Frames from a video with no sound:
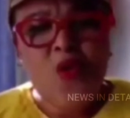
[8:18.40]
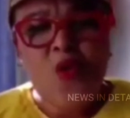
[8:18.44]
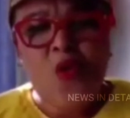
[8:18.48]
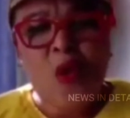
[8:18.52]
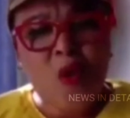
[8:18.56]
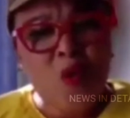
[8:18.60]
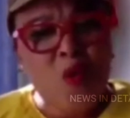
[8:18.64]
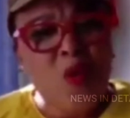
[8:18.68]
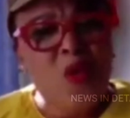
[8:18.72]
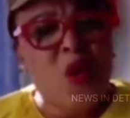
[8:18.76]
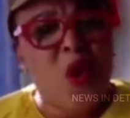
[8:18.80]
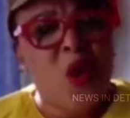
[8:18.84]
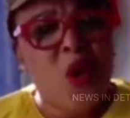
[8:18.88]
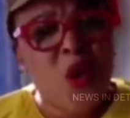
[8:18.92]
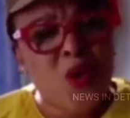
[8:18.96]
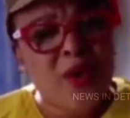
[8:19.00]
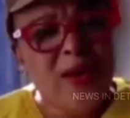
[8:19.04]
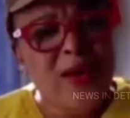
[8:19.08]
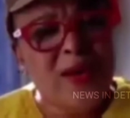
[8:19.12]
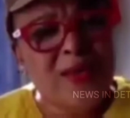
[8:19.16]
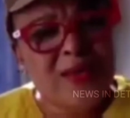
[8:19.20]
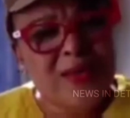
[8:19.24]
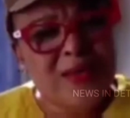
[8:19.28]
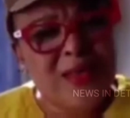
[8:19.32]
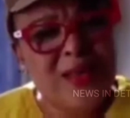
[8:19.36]
When will
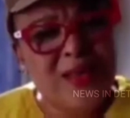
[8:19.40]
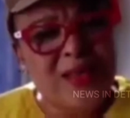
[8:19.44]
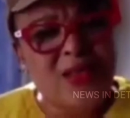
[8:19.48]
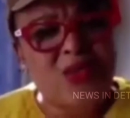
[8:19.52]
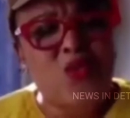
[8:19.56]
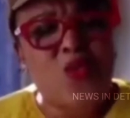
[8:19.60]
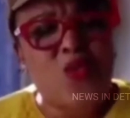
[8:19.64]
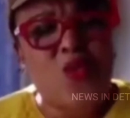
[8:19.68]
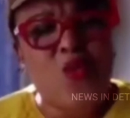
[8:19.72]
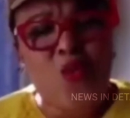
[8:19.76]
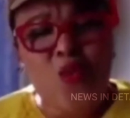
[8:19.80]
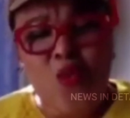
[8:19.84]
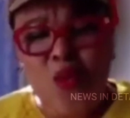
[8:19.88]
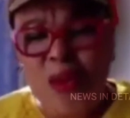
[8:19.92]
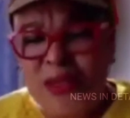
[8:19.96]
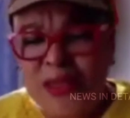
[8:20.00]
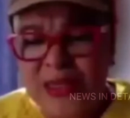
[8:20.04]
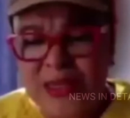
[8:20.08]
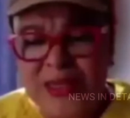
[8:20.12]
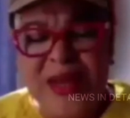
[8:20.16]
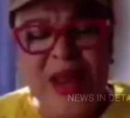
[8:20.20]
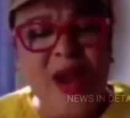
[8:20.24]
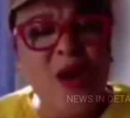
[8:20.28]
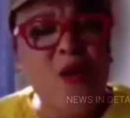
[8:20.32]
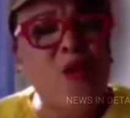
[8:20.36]
all these things,
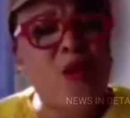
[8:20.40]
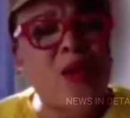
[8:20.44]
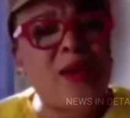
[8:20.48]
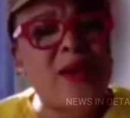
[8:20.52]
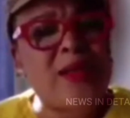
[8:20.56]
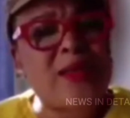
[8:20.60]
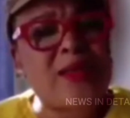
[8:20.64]
which day will